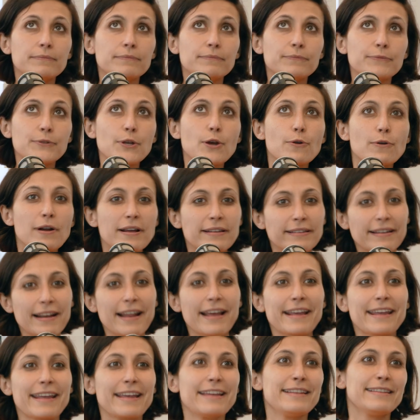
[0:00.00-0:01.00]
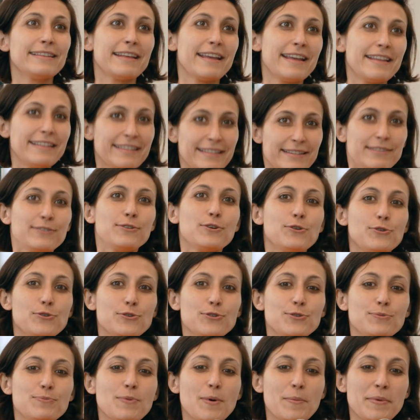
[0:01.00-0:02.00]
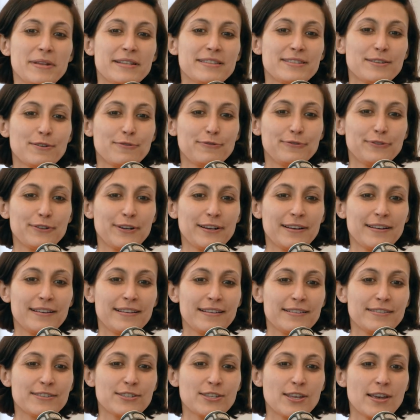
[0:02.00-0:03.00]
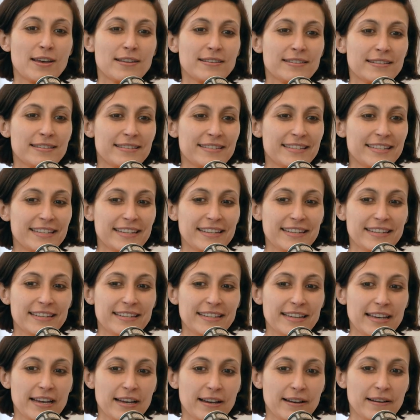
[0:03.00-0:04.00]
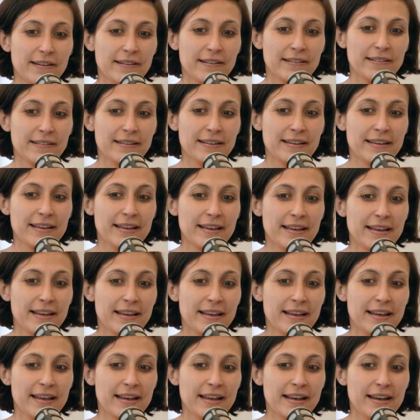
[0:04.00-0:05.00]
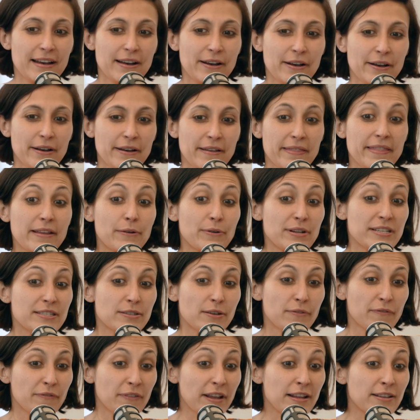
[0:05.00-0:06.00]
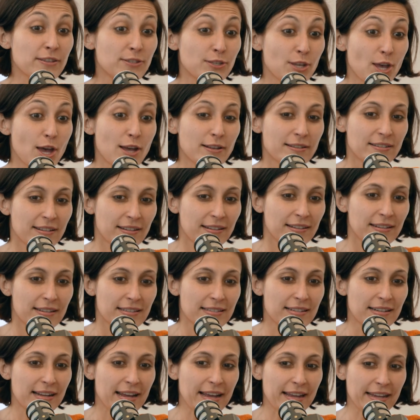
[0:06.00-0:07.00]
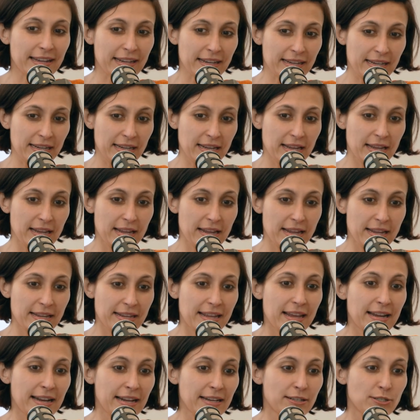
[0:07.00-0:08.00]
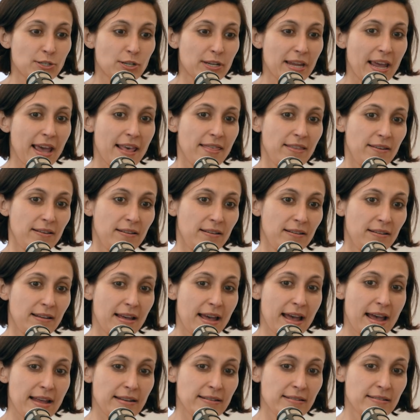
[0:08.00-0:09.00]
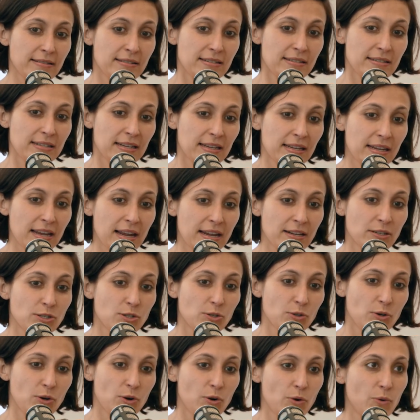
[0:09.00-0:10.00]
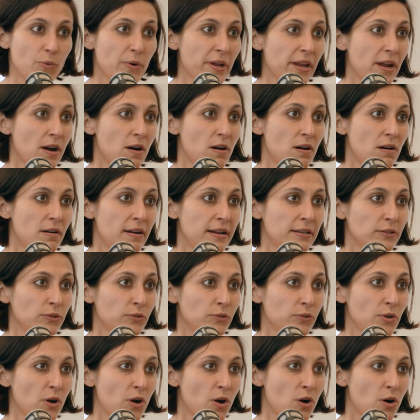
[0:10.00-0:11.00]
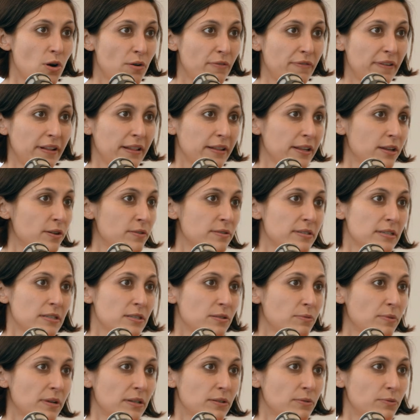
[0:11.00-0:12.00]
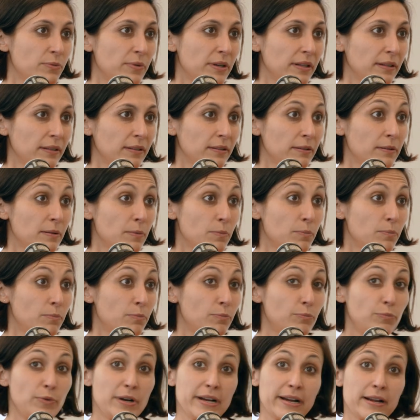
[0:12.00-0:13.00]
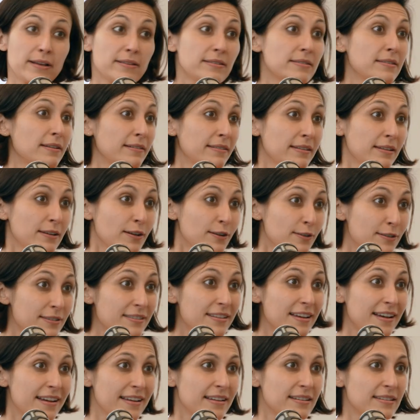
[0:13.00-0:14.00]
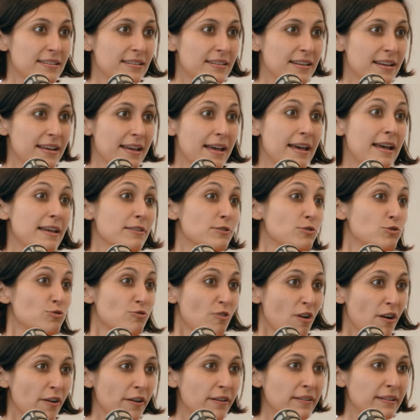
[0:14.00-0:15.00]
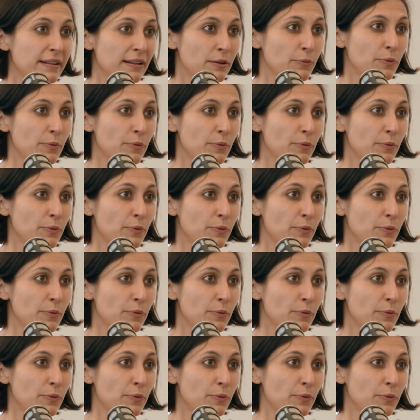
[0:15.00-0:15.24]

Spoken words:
you're right. Like in those moments of uncertainty, there is something certain. It's like getting together and sticking to who we are and to our core values. It's what will bring us on the other side stronger than